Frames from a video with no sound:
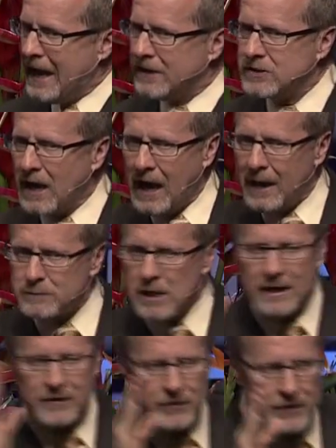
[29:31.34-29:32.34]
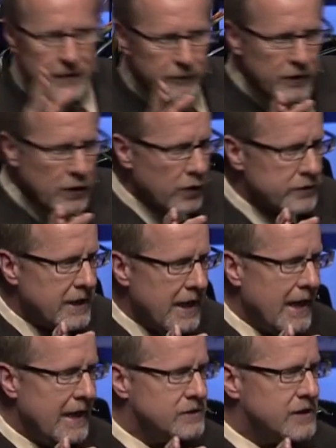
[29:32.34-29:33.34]
at times difficult
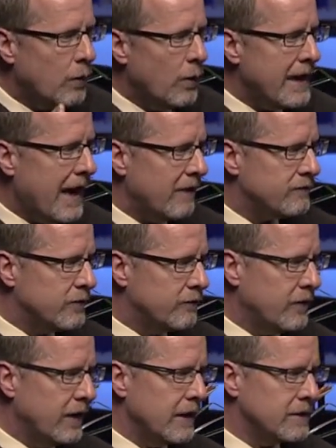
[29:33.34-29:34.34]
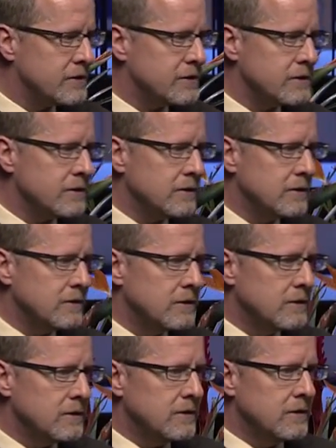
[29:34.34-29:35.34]
days that we have to face,
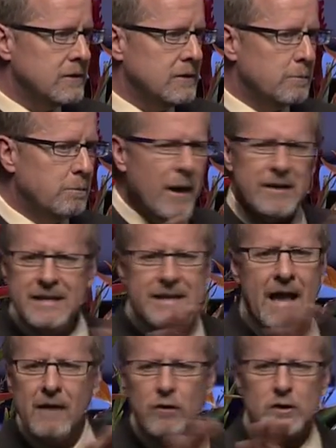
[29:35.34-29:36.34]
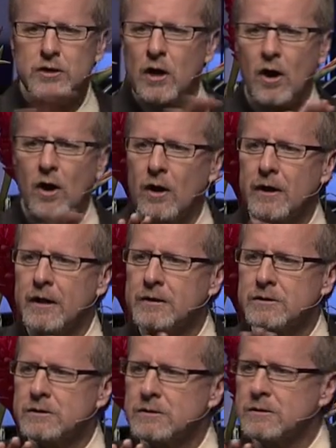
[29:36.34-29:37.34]
but never to earn
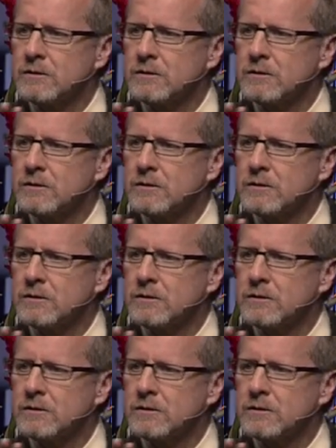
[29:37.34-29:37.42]
it.